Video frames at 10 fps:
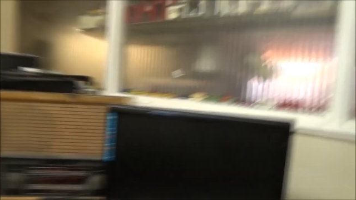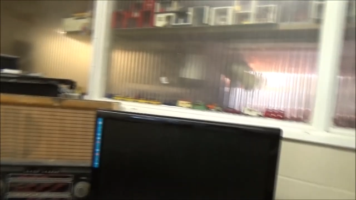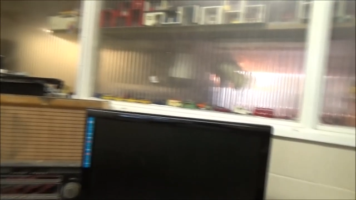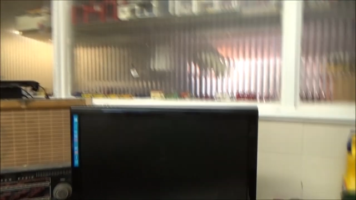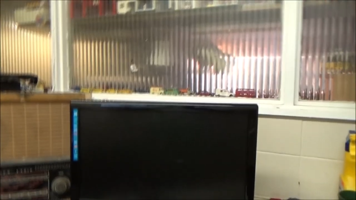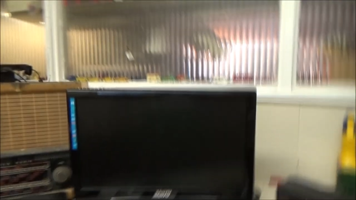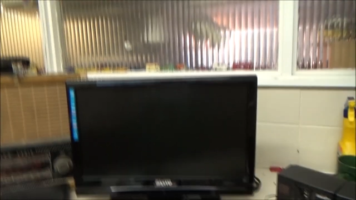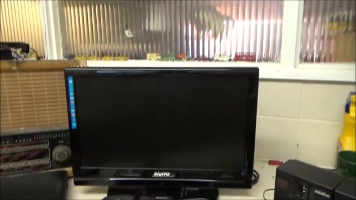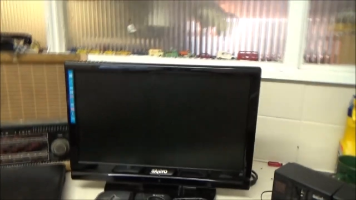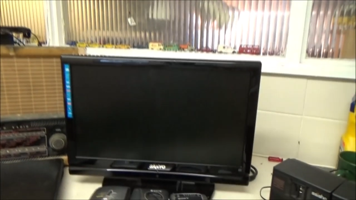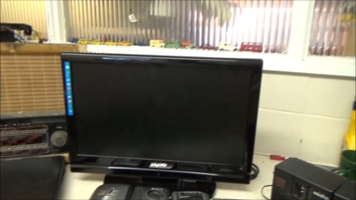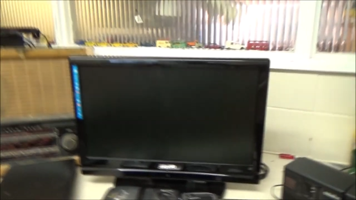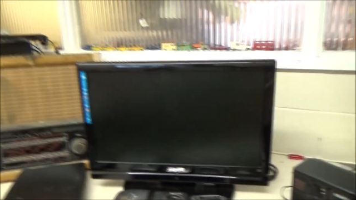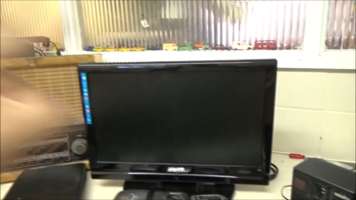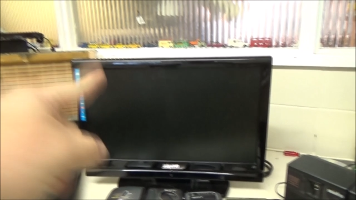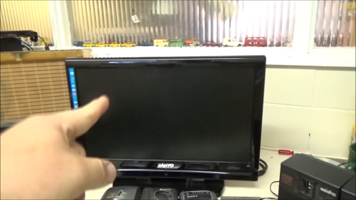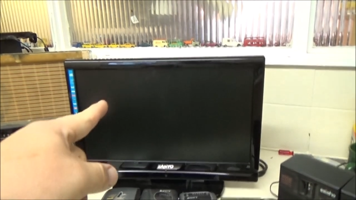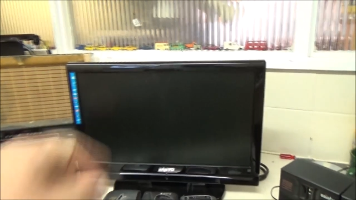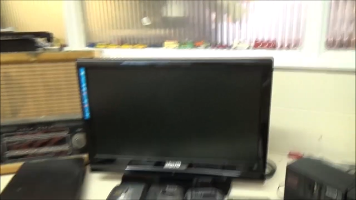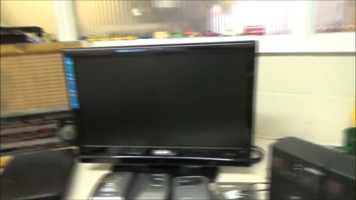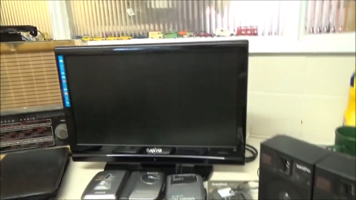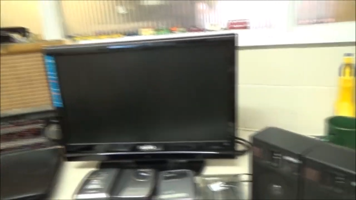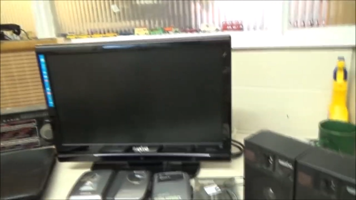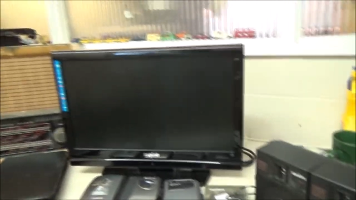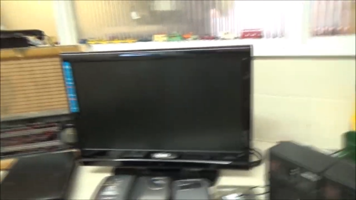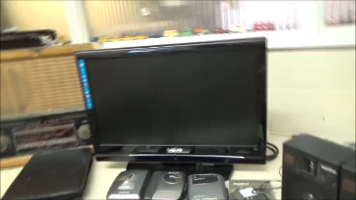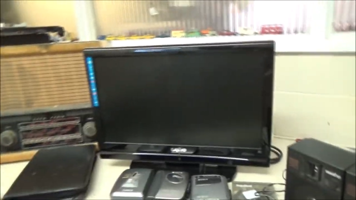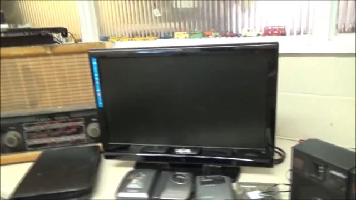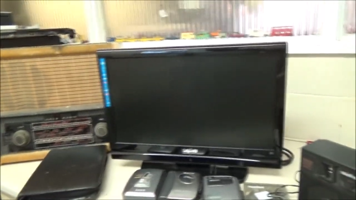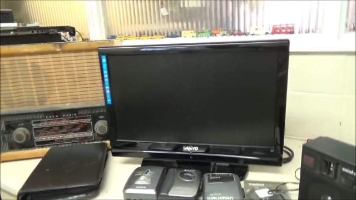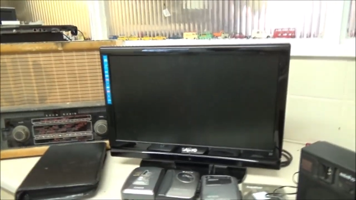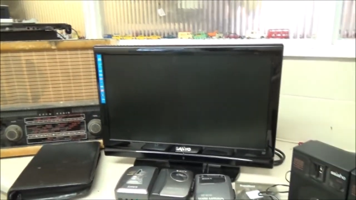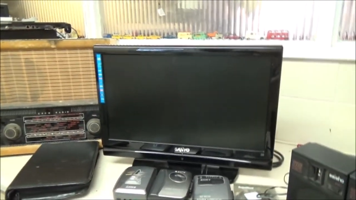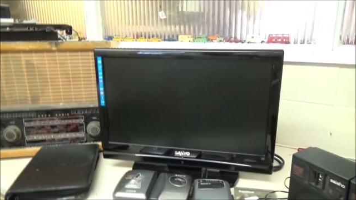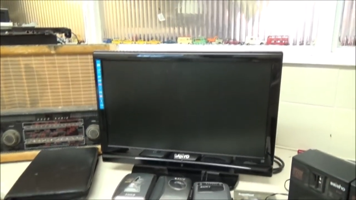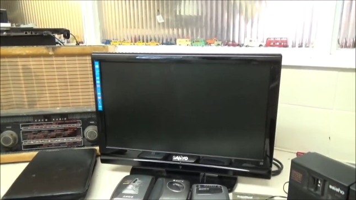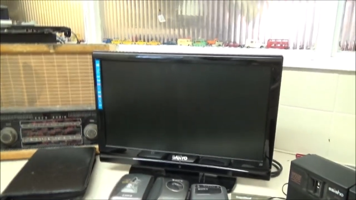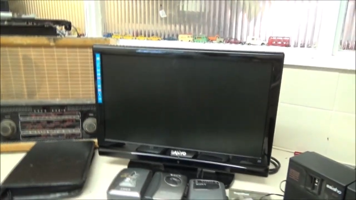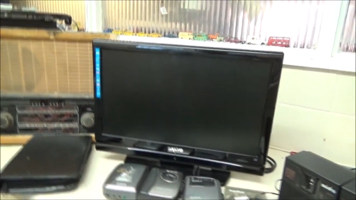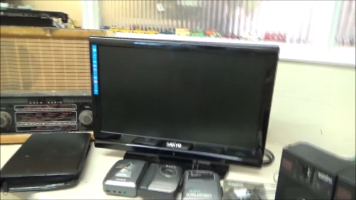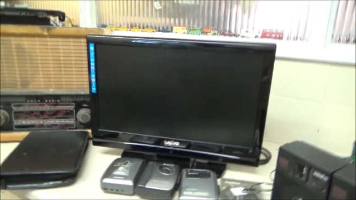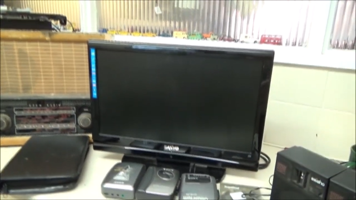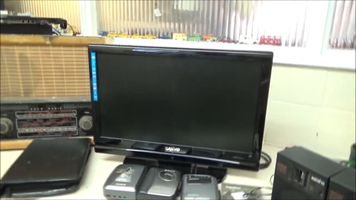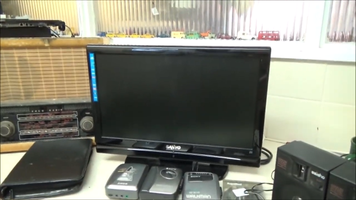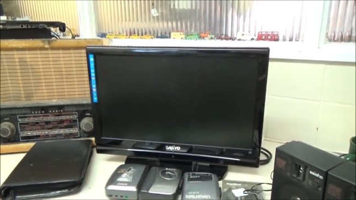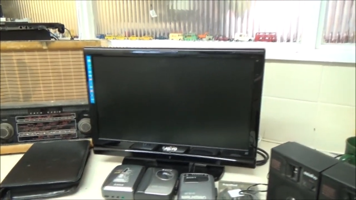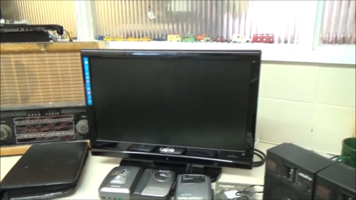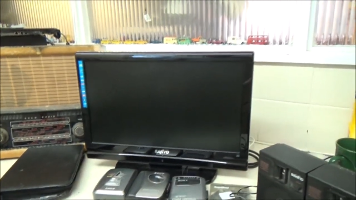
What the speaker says: [unreadable: no face in view]